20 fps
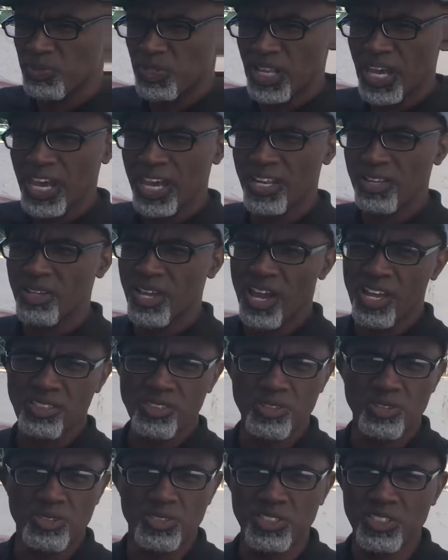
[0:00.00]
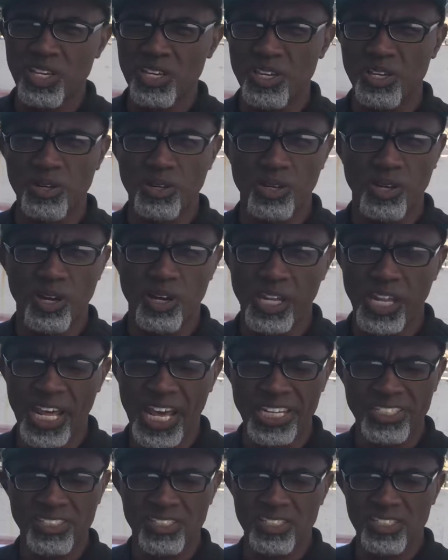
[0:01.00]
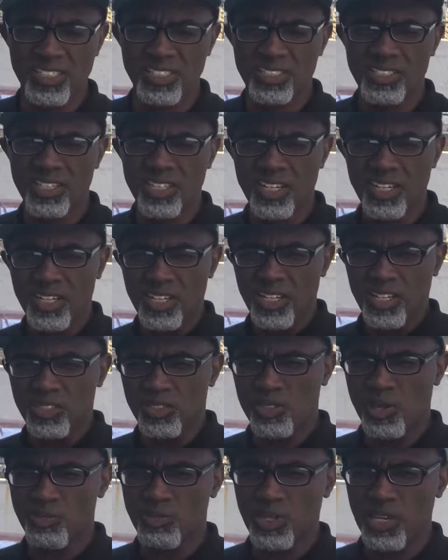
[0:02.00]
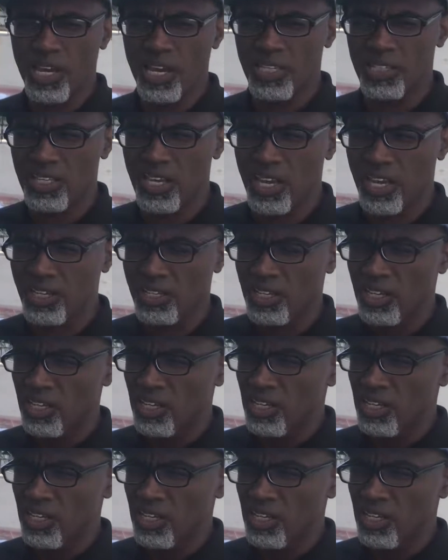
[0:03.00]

been added after, say, an accident or something like that,